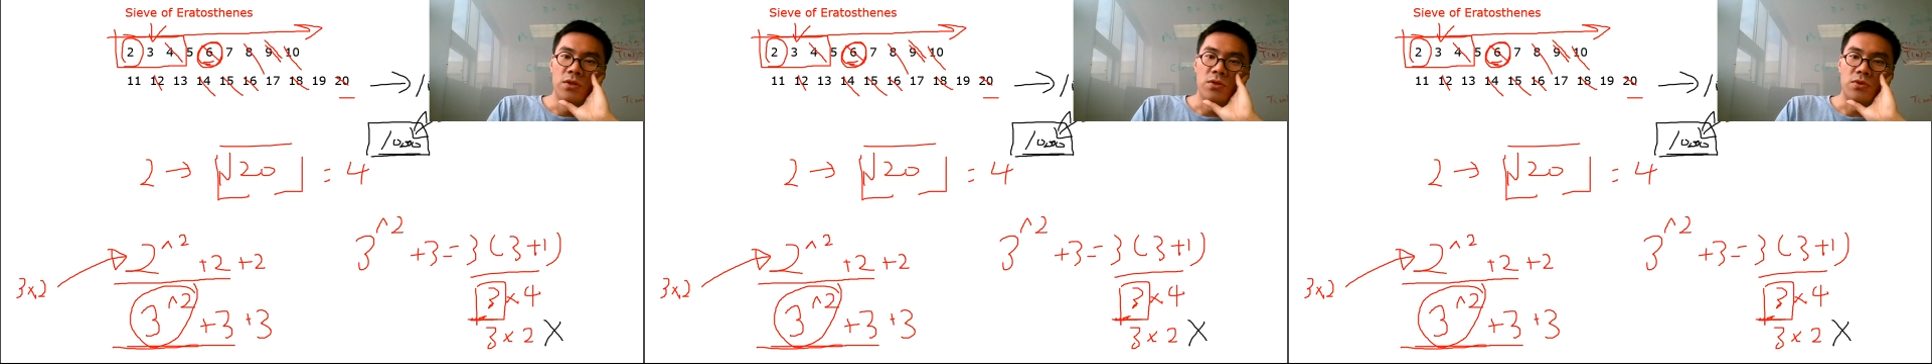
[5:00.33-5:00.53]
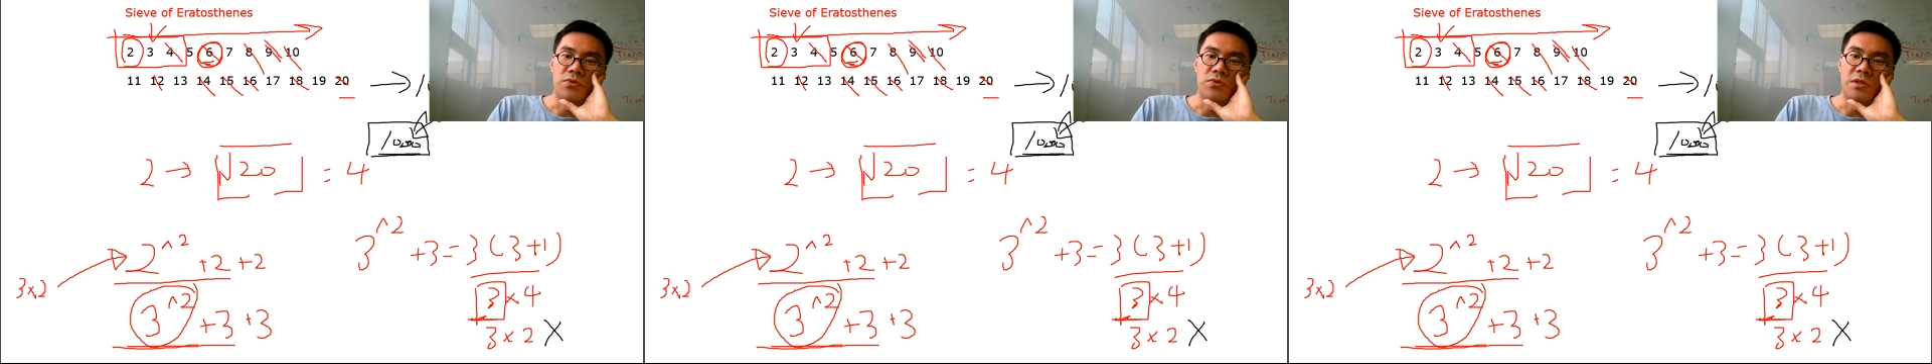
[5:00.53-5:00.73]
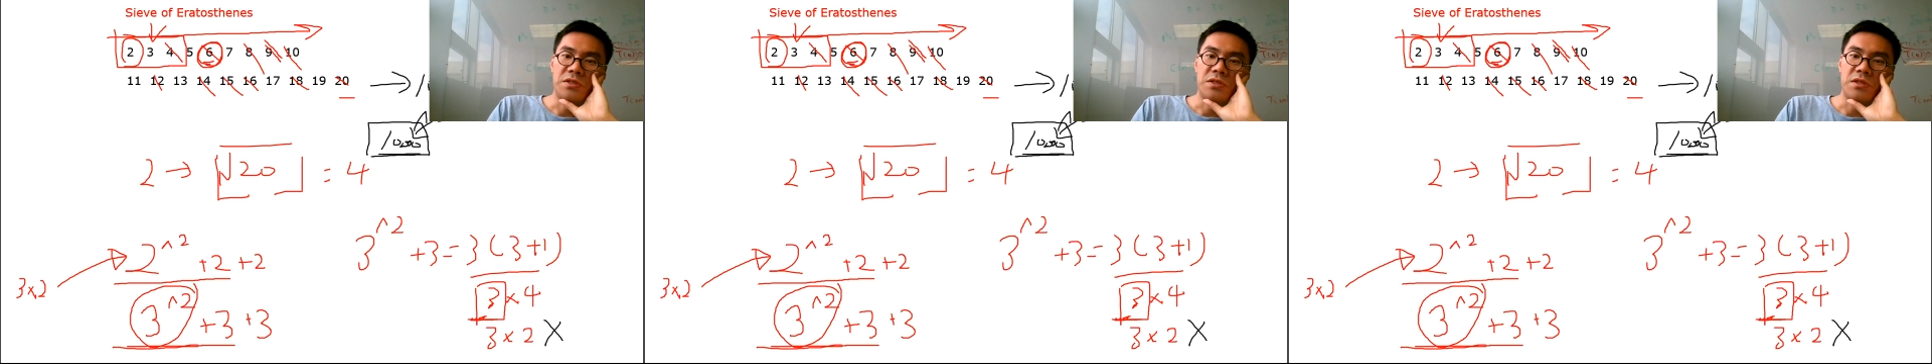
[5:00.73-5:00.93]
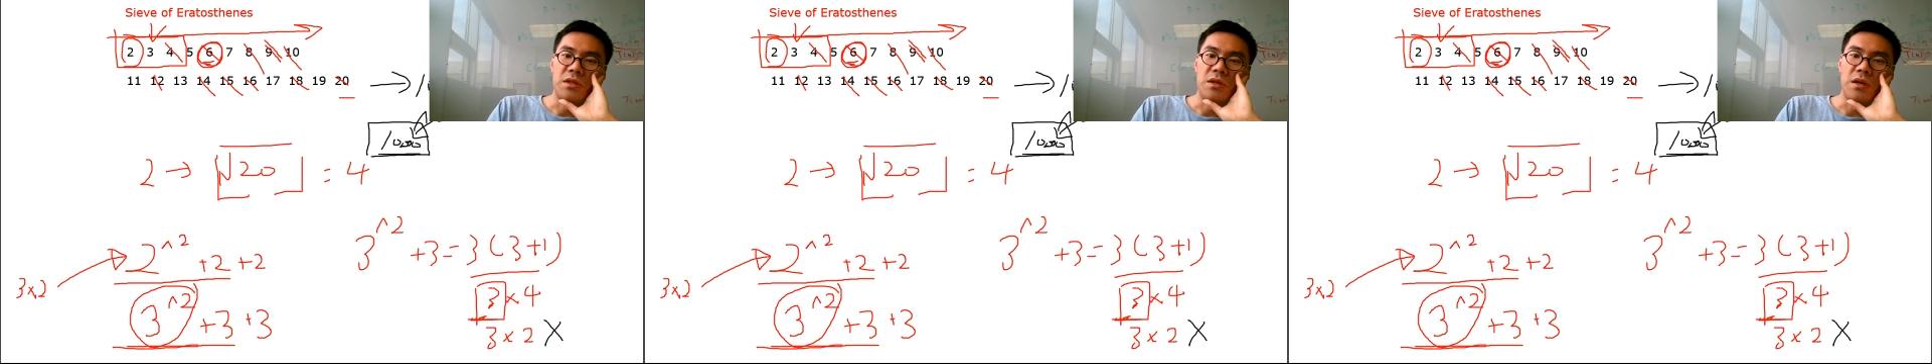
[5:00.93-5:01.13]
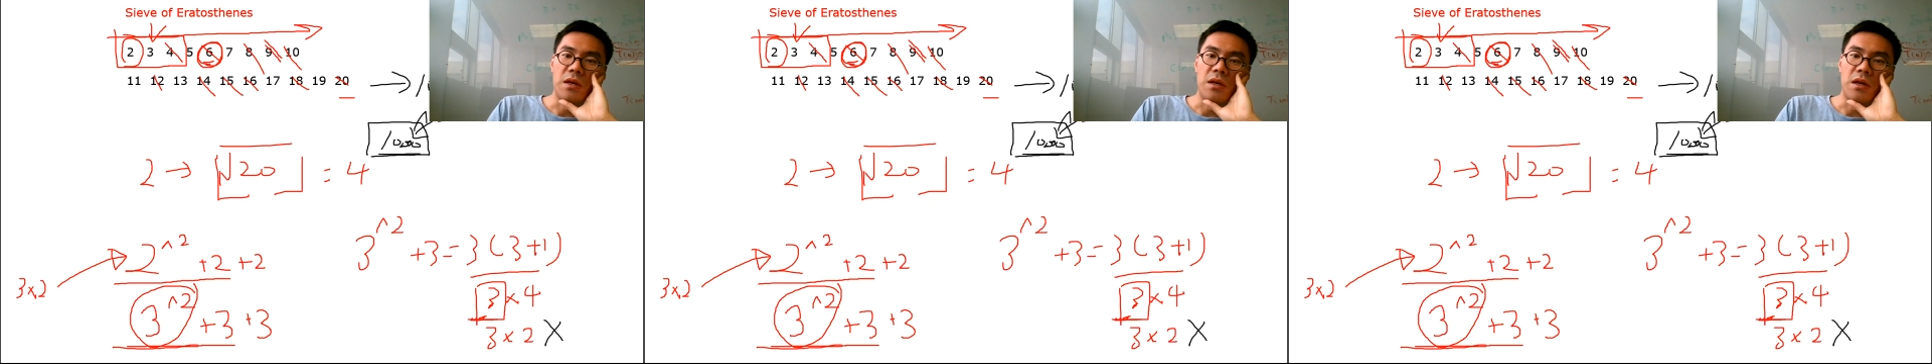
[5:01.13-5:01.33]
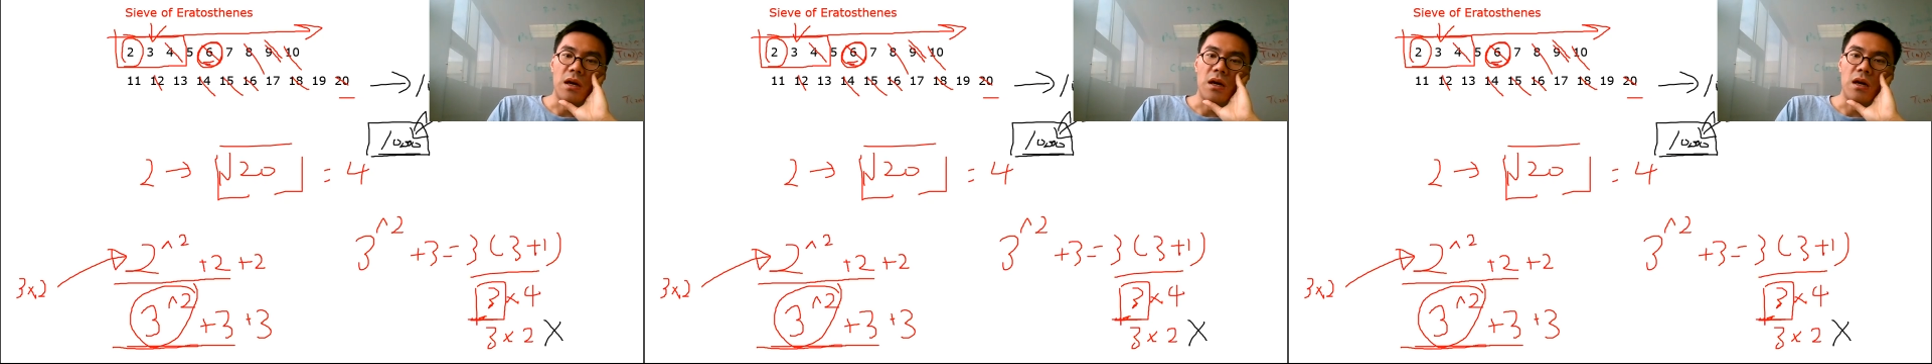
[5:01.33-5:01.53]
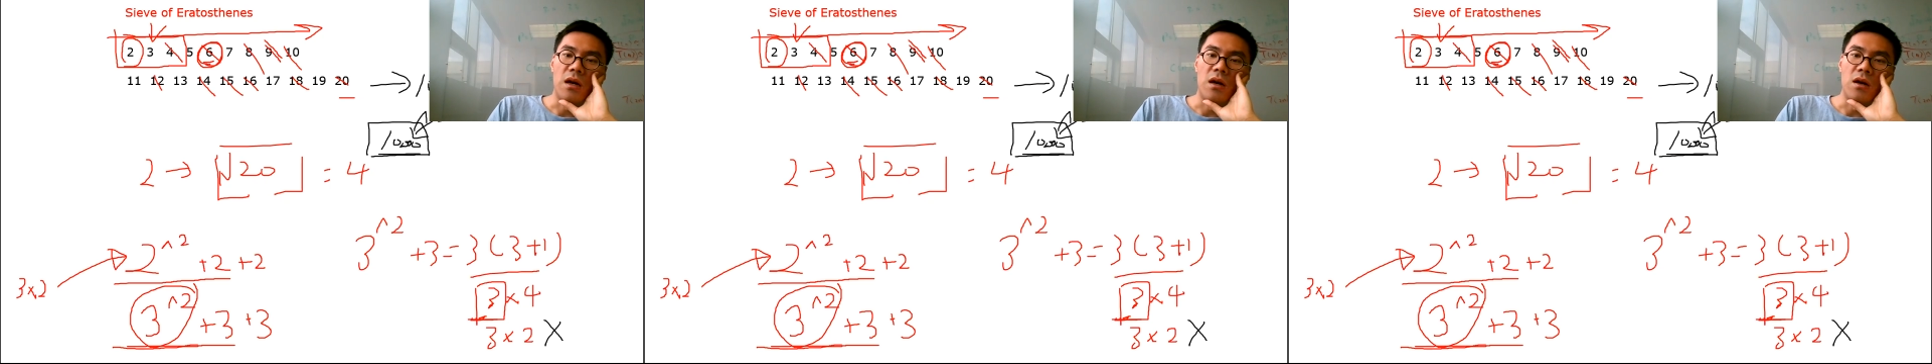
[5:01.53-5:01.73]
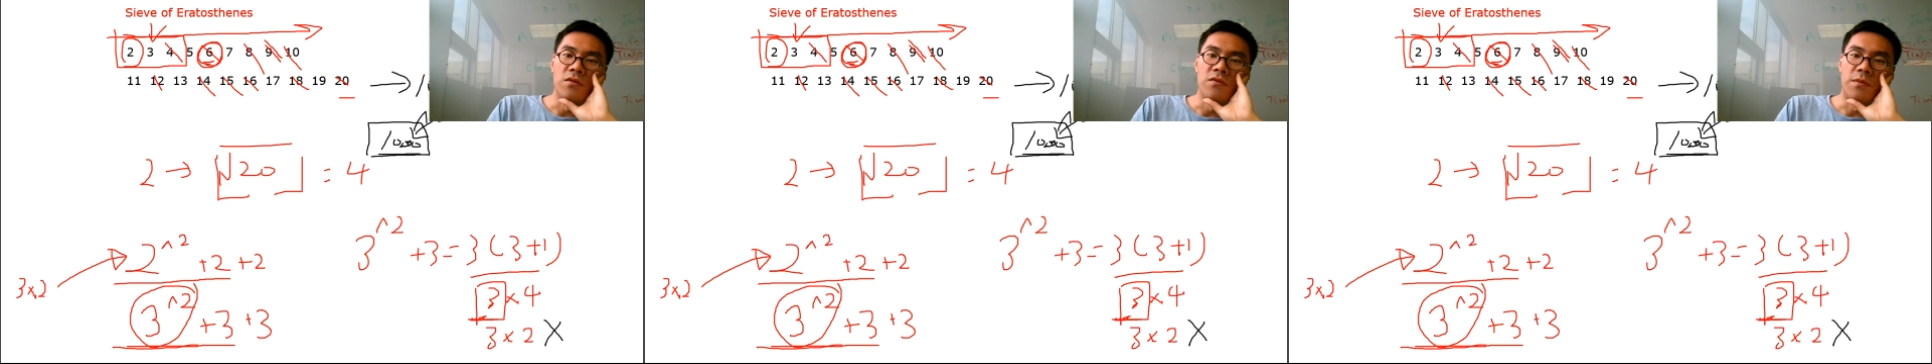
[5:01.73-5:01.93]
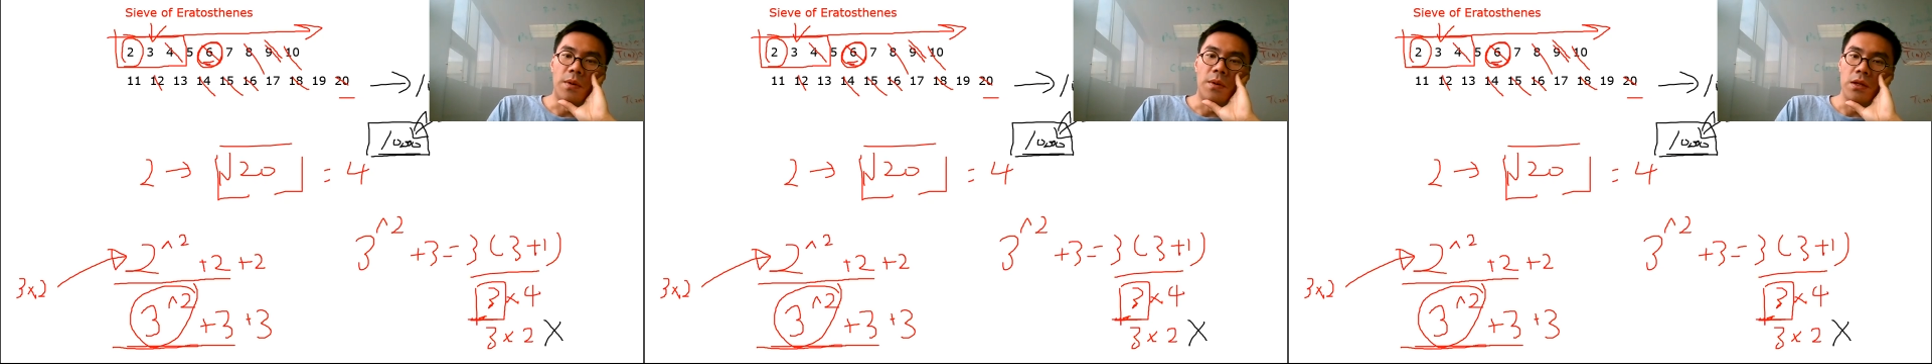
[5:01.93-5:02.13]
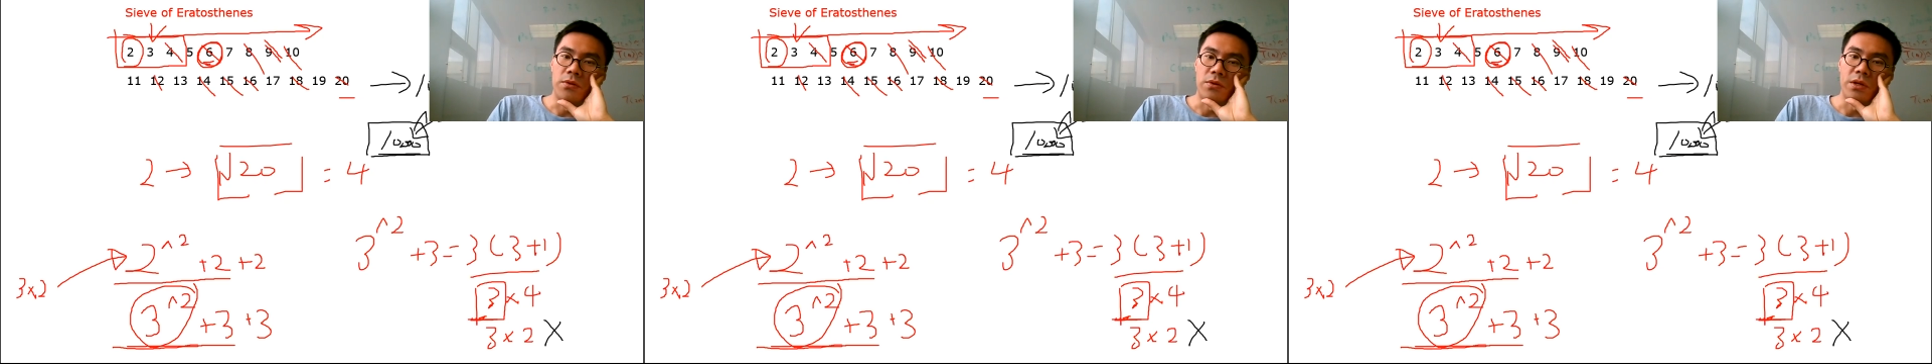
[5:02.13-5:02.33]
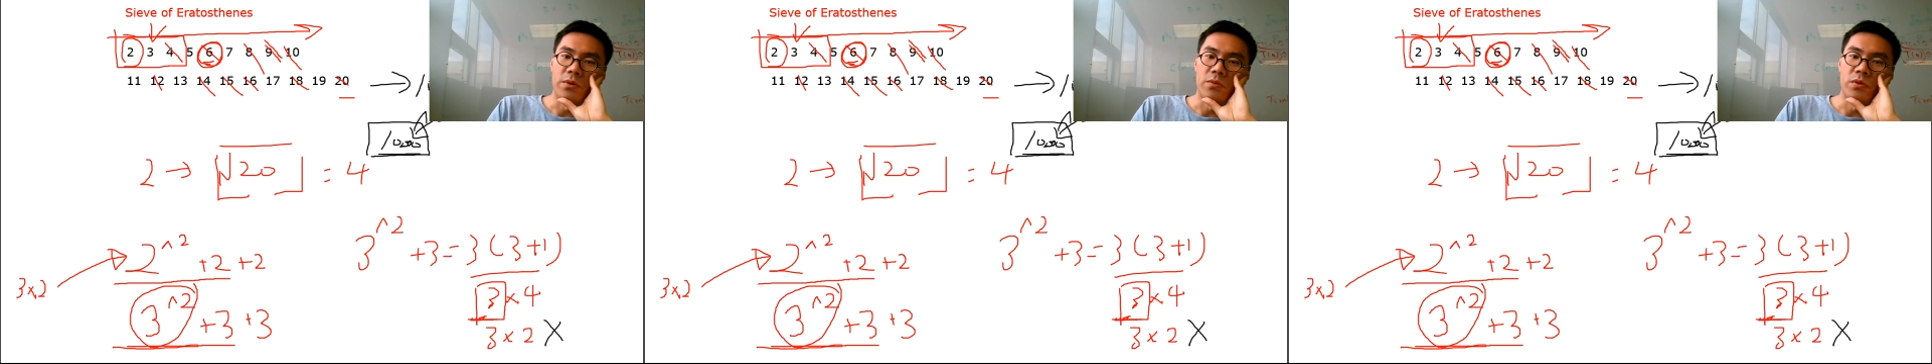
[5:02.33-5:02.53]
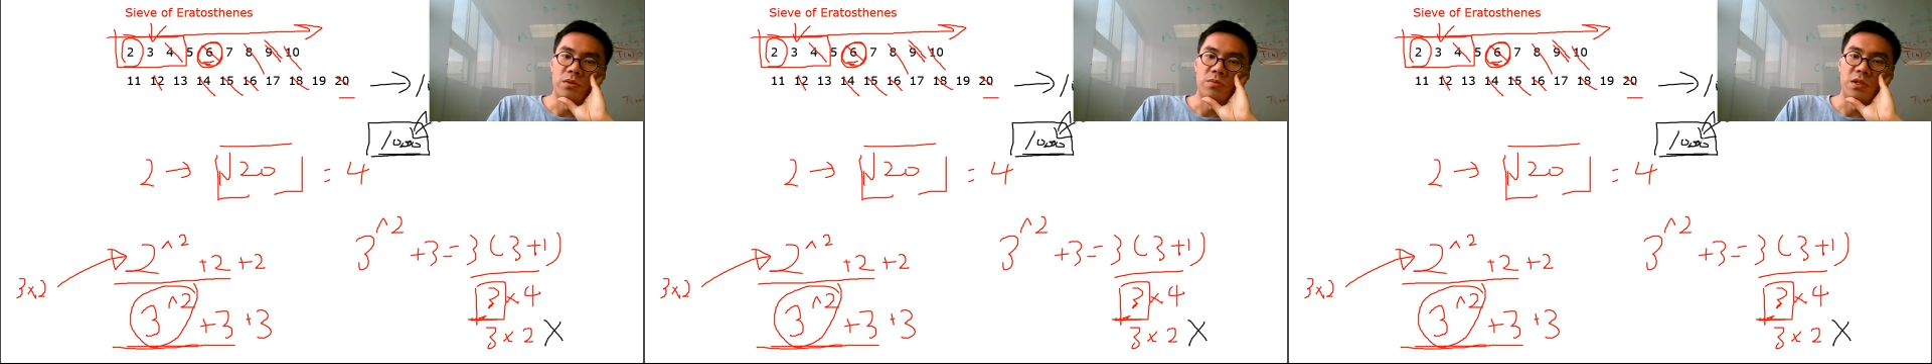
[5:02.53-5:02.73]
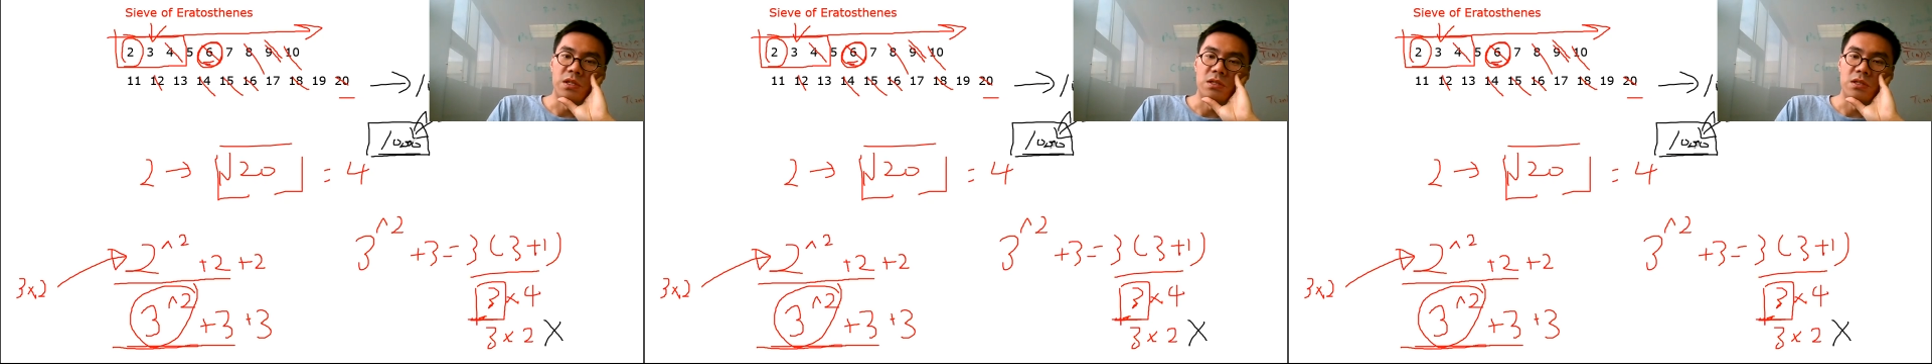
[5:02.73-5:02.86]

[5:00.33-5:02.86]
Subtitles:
to reach the over boundary, which